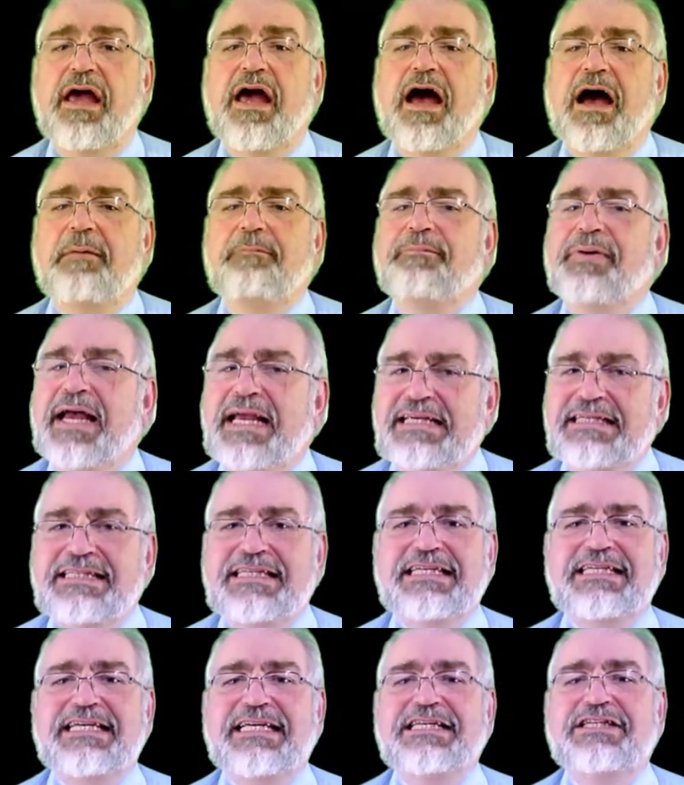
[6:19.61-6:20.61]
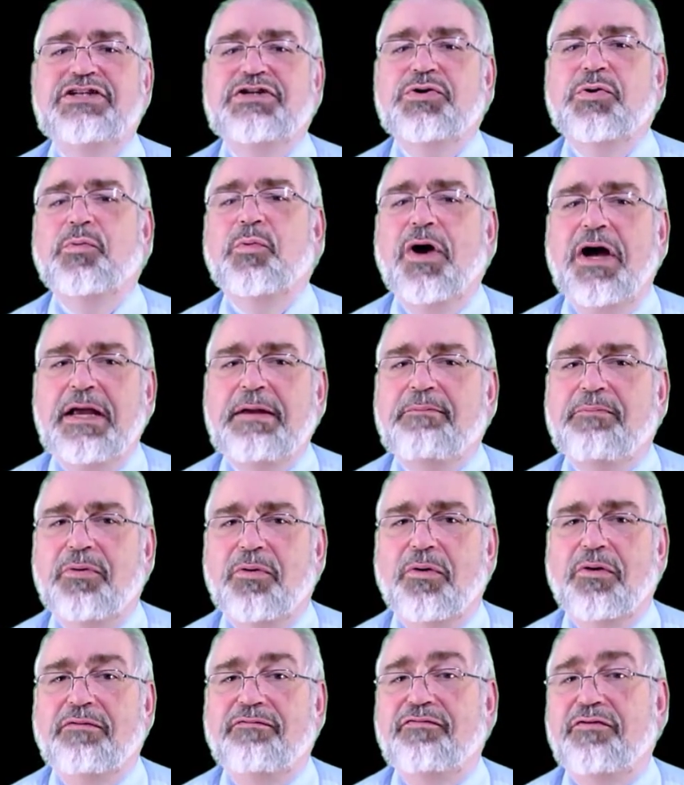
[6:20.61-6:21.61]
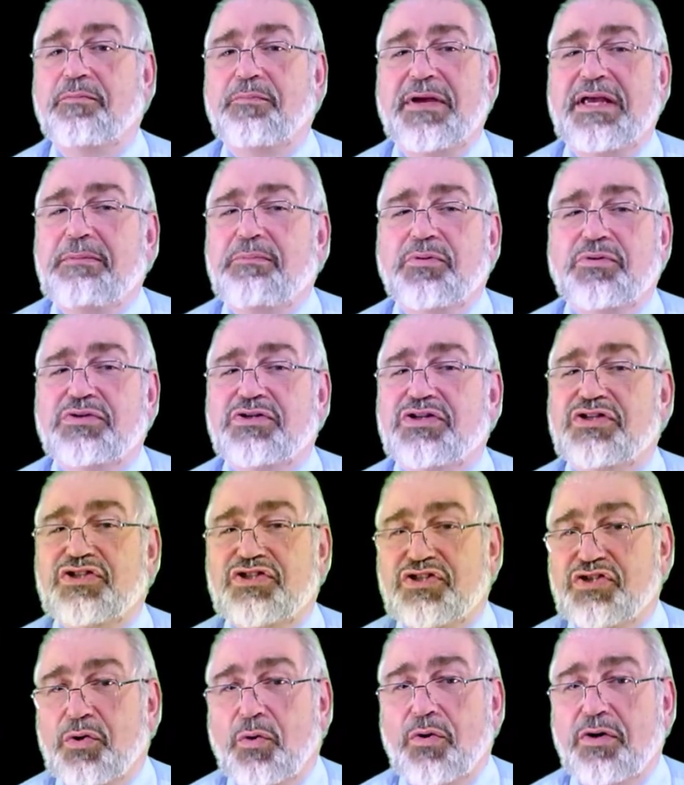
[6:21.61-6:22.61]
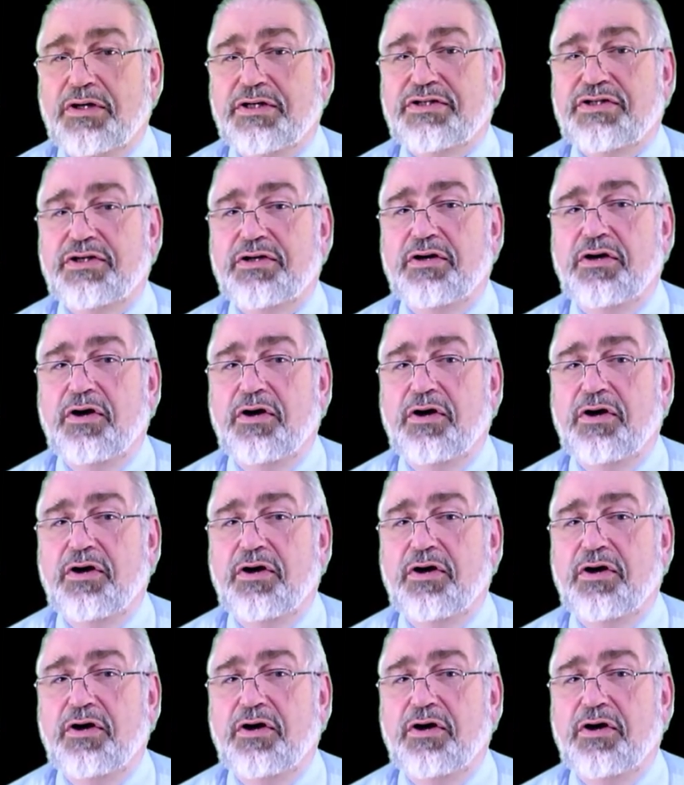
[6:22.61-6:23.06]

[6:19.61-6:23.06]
and paste it into your whiteboard for people to sort